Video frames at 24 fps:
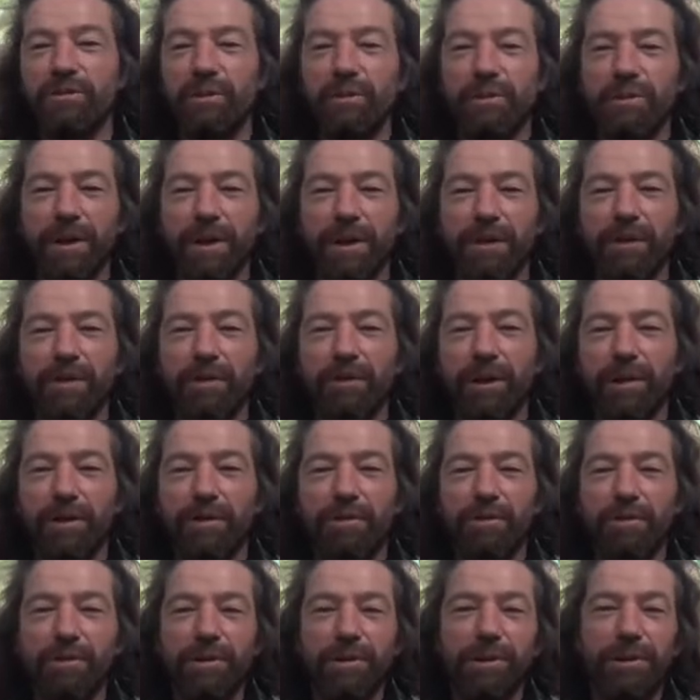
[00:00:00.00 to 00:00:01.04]
We've been going
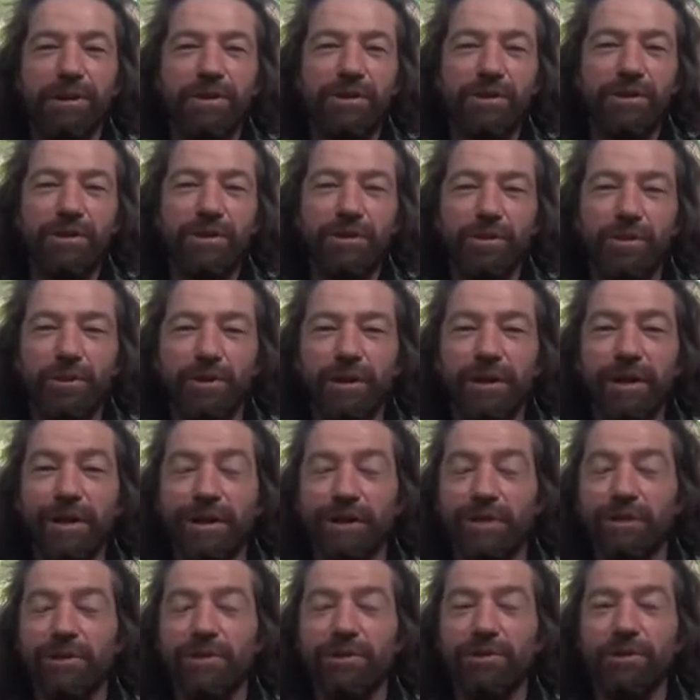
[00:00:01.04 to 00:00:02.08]
through the
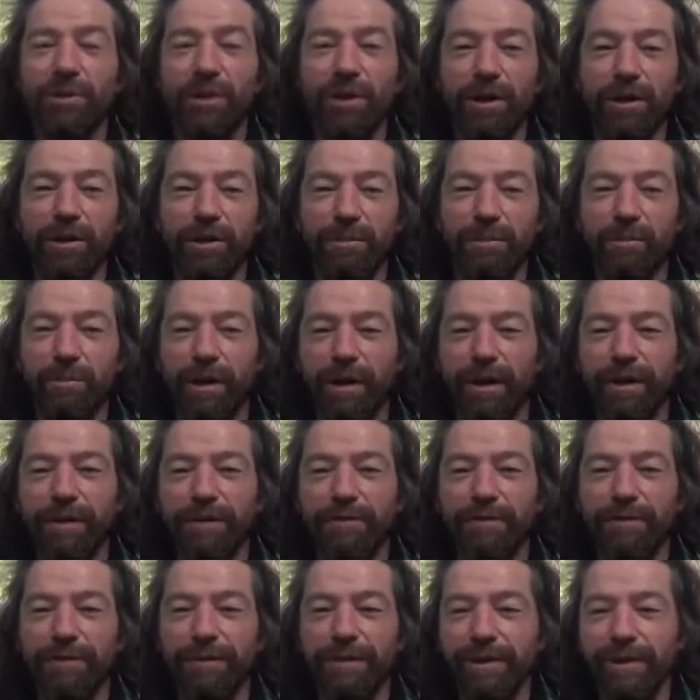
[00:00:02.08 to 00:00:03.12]
historical part
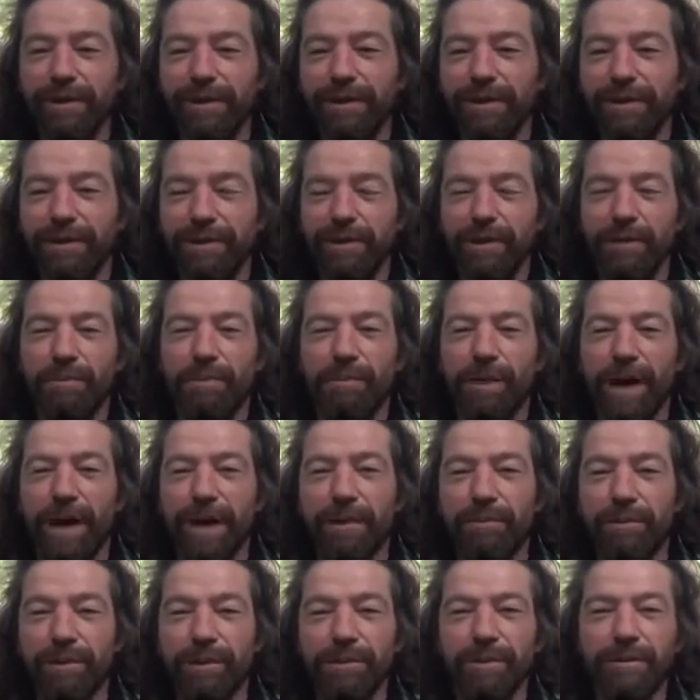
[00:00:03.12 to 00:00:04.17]
of the
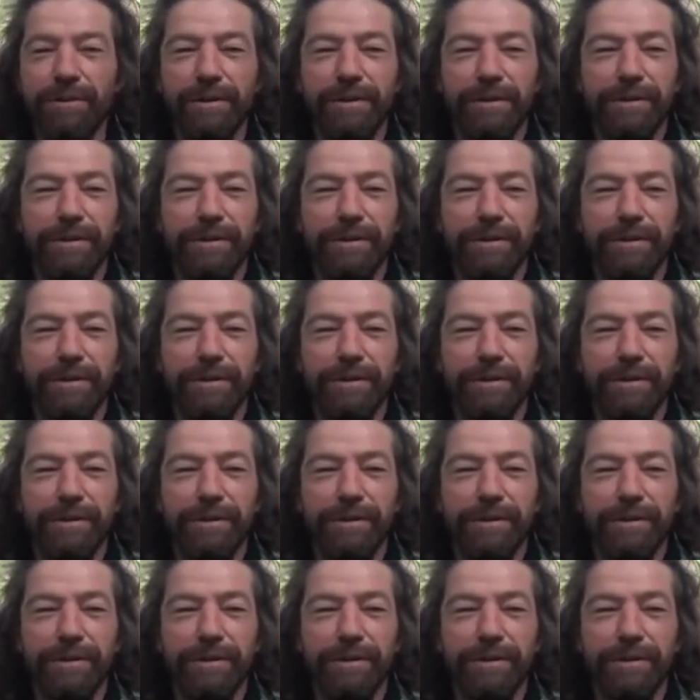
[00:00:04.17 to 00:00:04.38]
Bible,